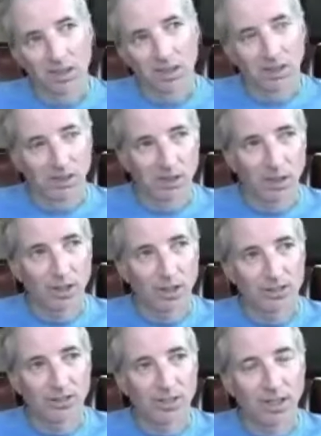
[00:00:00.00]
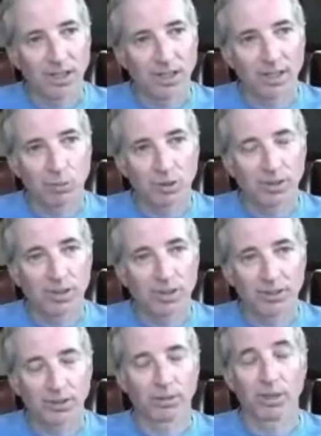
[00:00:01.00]
I
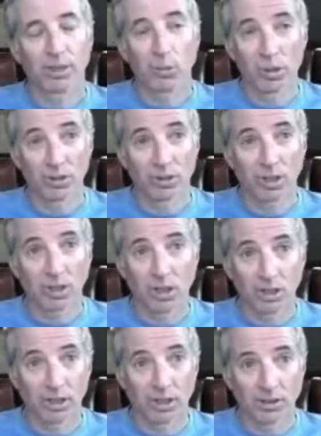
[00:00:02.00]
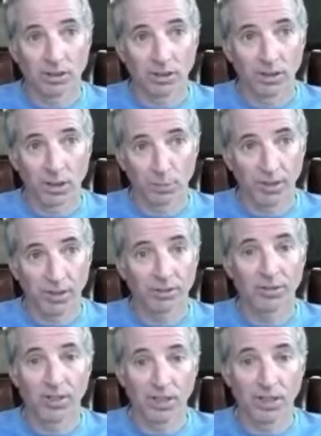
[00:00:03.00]
certainly wouldn't call it an
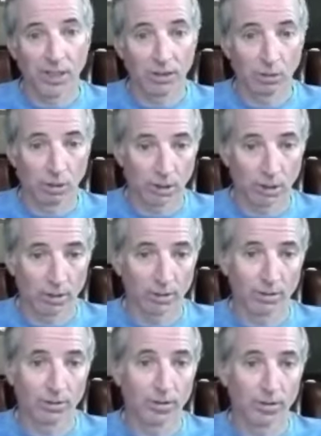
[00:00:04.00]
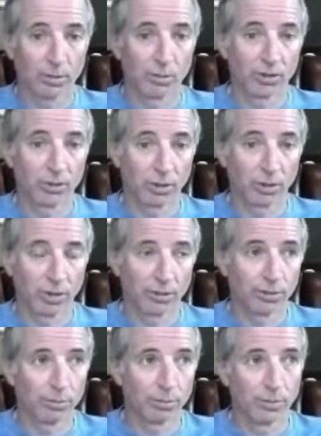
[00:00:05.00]
epiphany or some sort
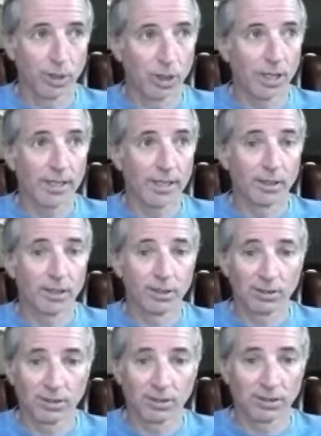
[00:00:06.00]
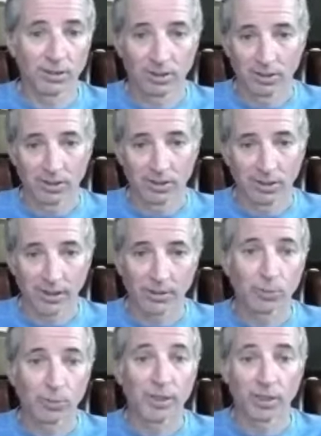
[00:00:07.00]
of enlightened
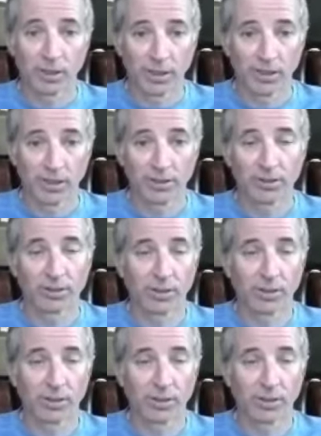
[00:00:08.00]
experience.